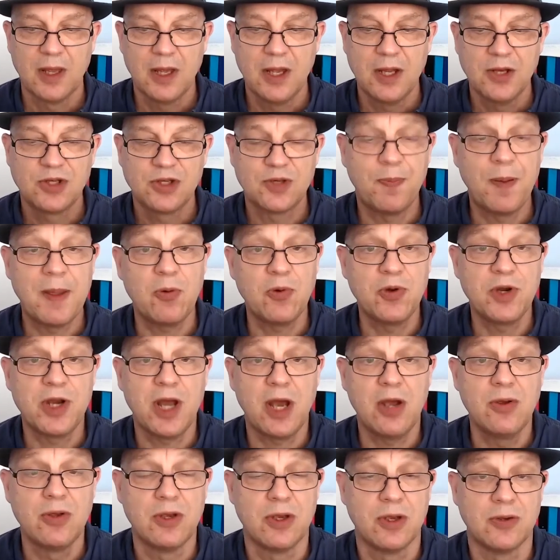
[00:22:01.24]
Do people
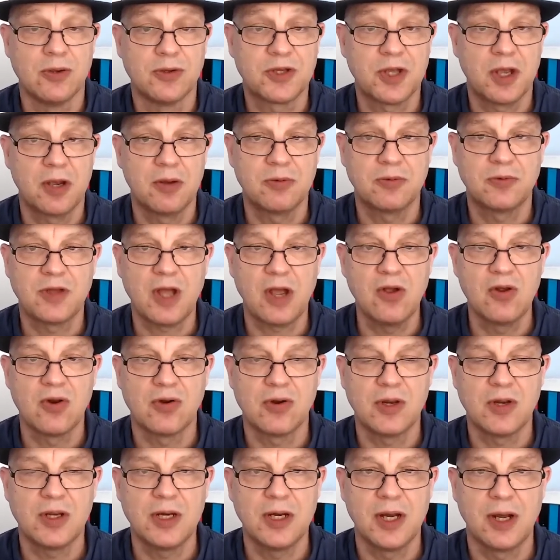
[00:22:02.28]
know you? So
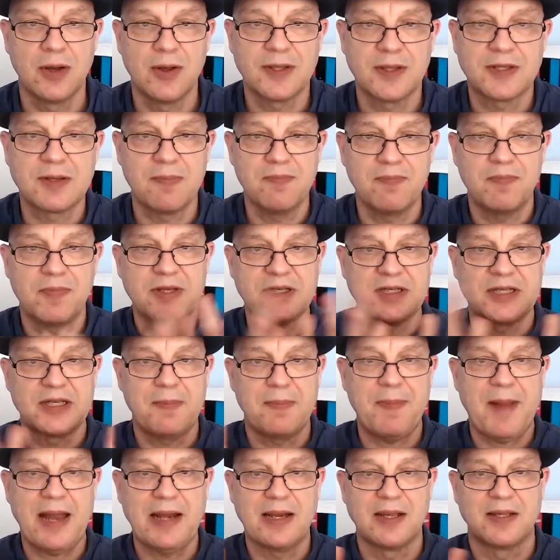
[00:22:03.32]
don't, you know, this is a
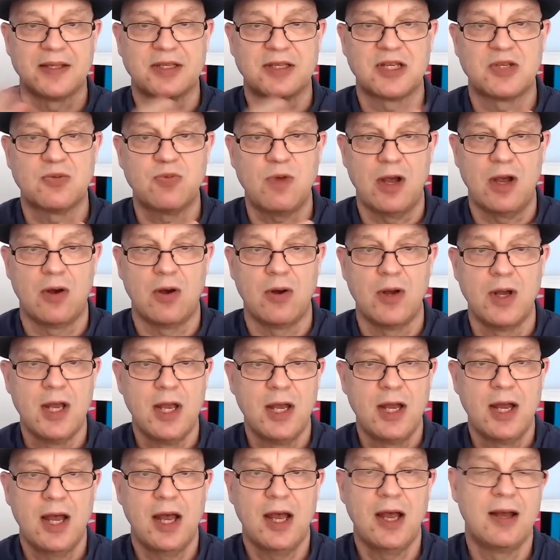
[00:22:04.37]
balance as well.
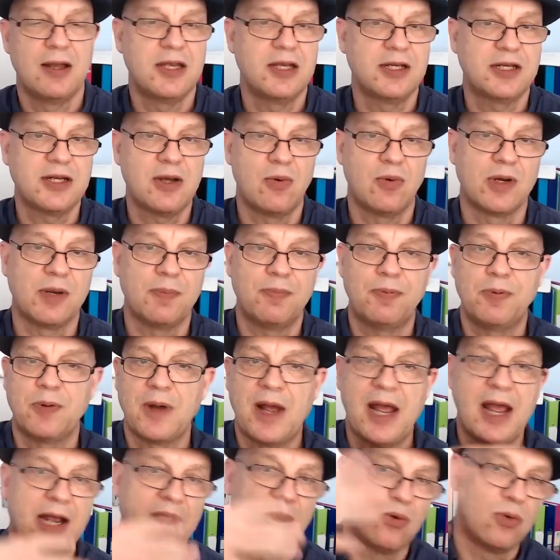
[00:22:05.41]
You don't want to
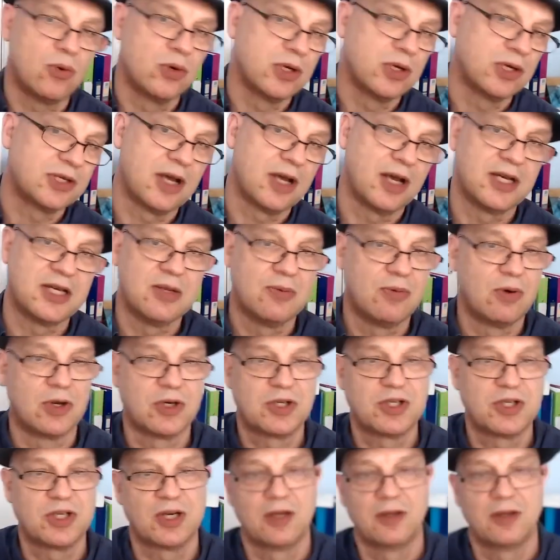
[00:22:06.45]
hang all your dirty
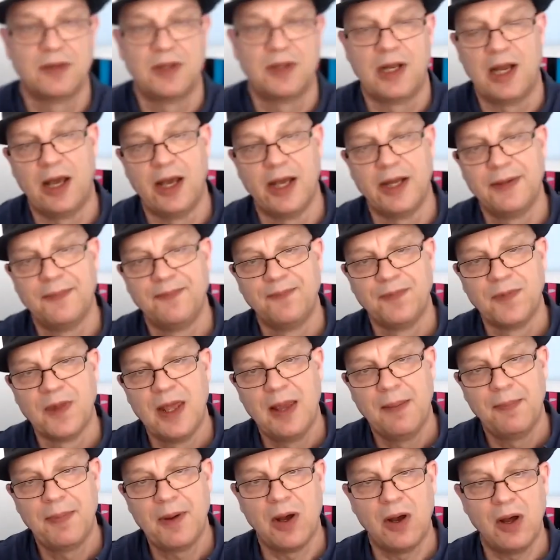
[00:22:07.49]
washing on the line,
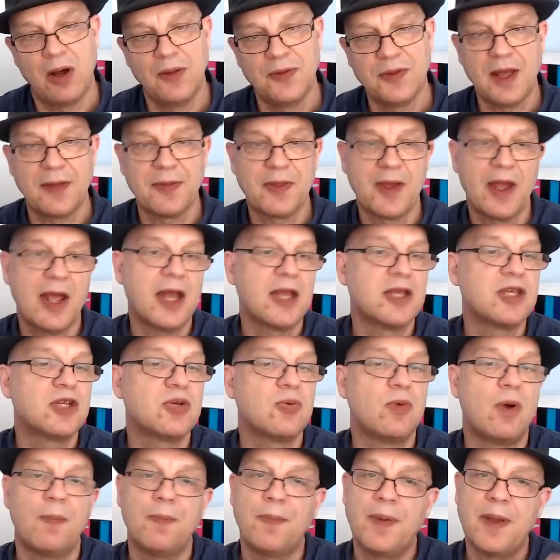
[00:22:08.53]
but on the other hand, you
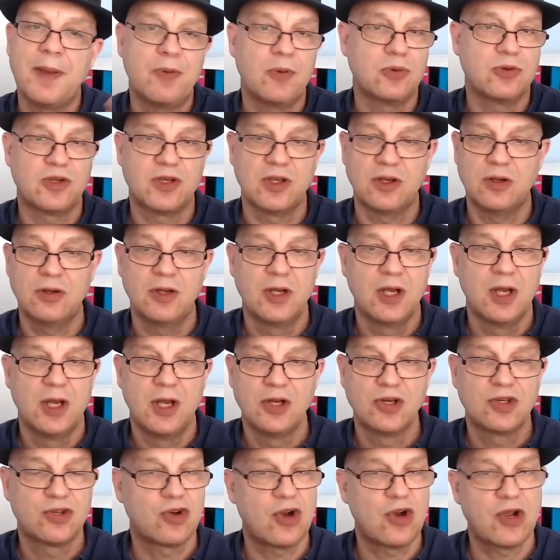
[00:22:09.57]
want people to
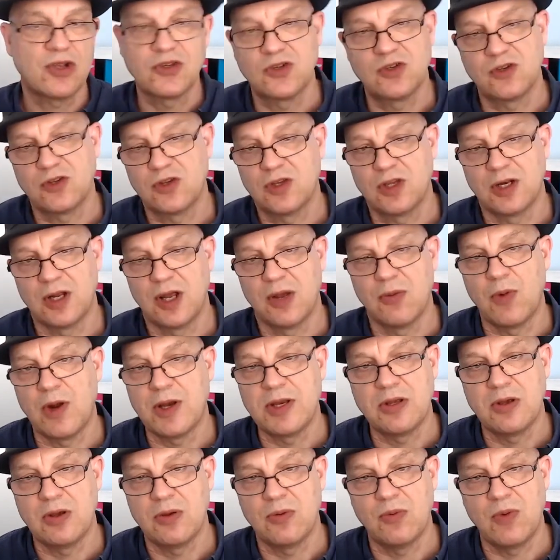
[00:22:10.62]
trust, you know,
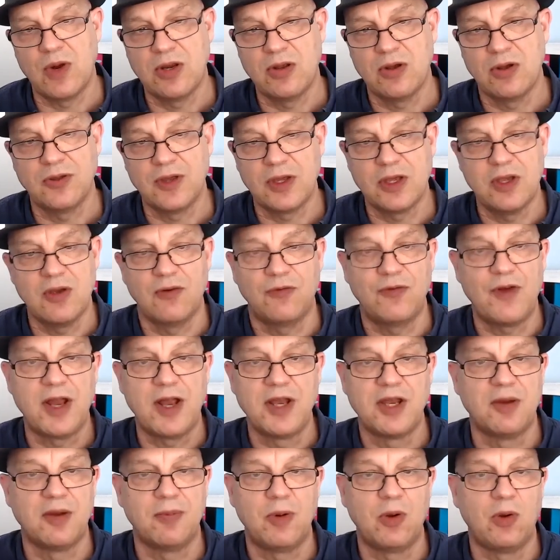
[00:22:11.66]
that you're
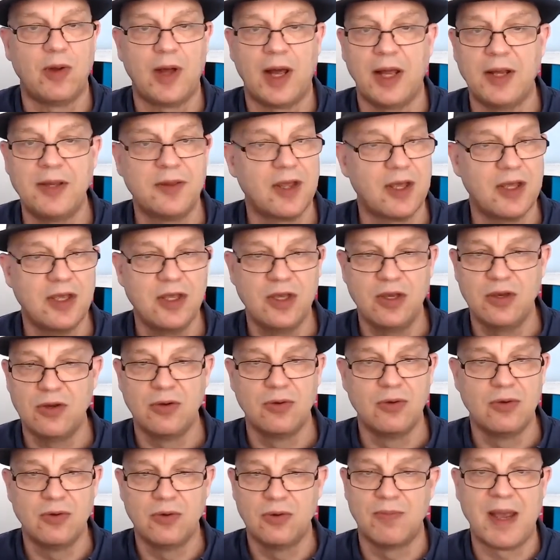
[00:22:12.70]
vulnerable and that
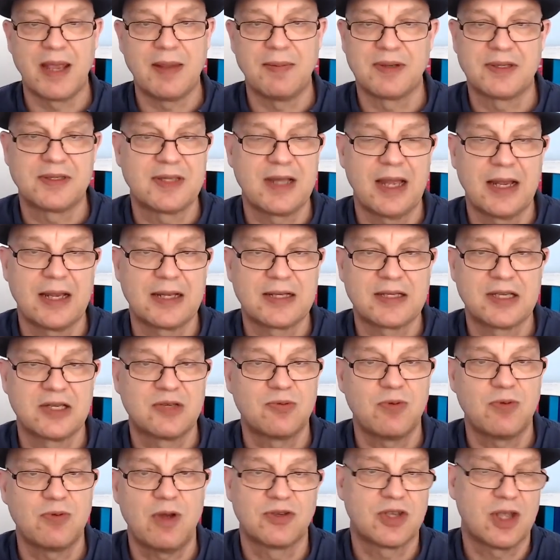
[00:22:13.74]
you make mistakes as
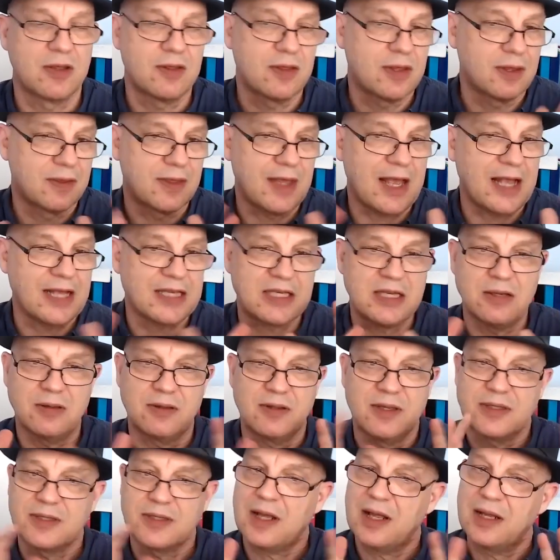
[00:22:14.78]
well. So
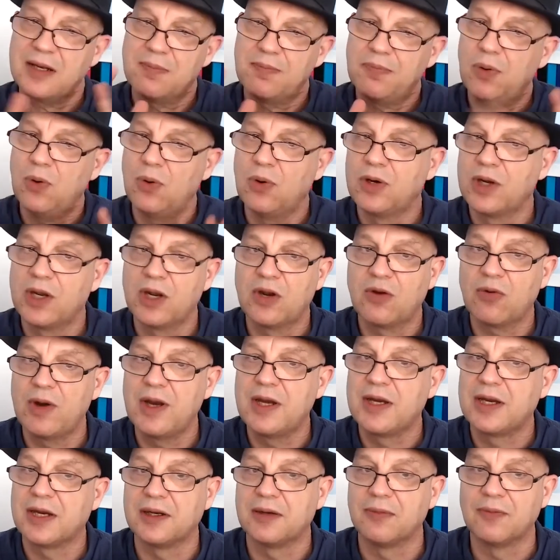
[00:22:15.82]
there's an important
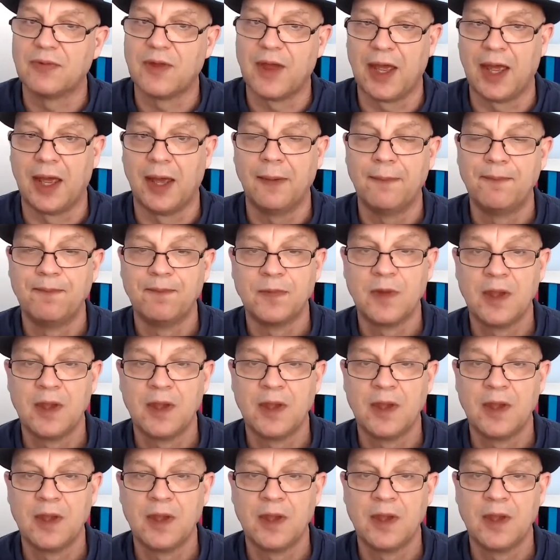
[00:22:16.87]
ingredient there.